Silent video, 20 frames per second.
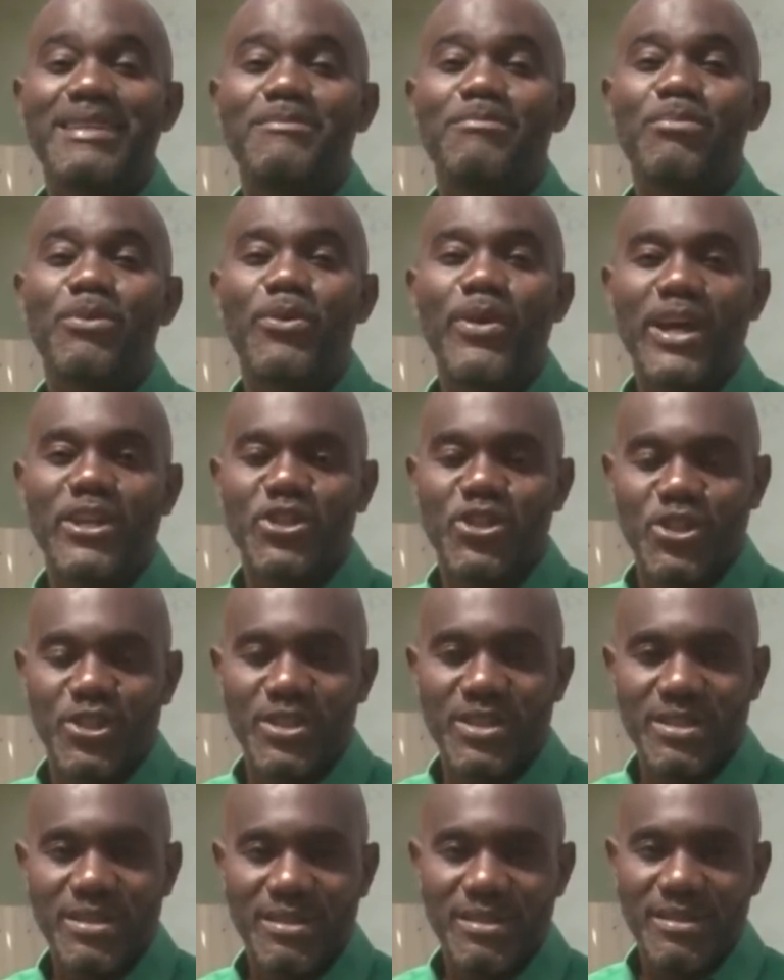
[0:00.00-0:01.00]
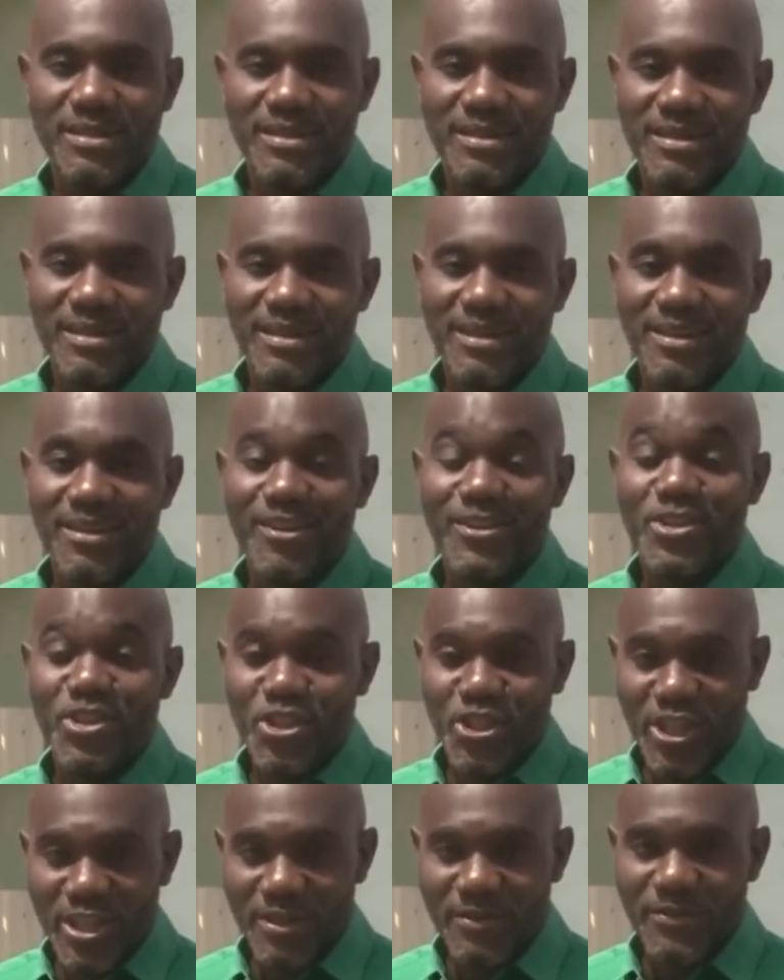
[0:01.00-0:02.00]
impression on
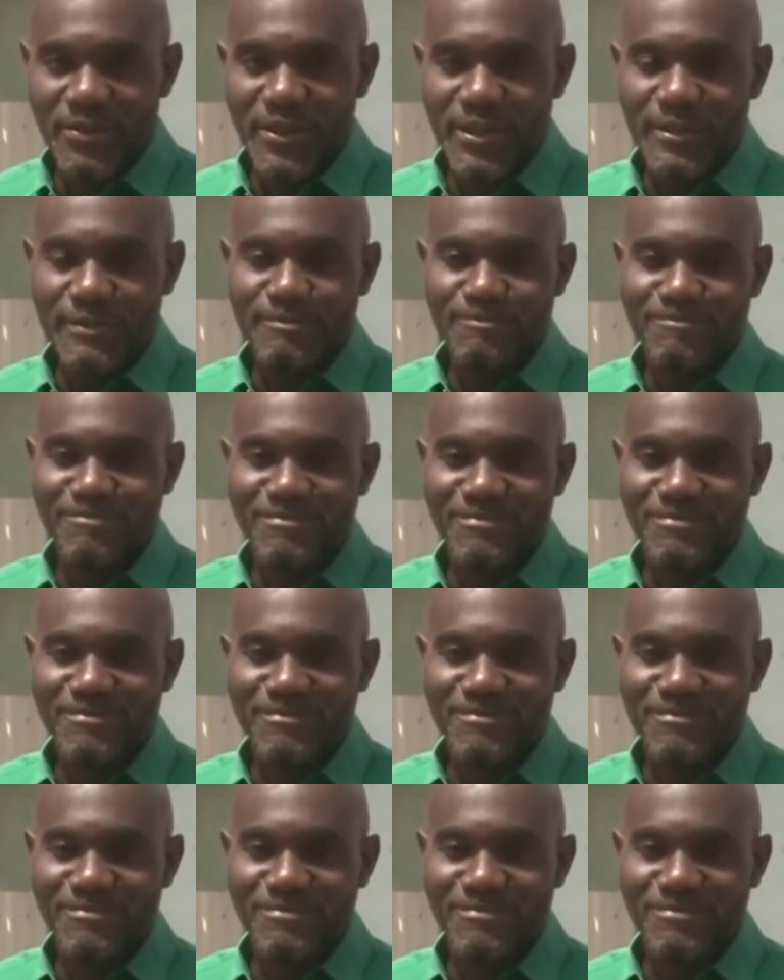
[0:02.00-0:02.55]
Jennifer.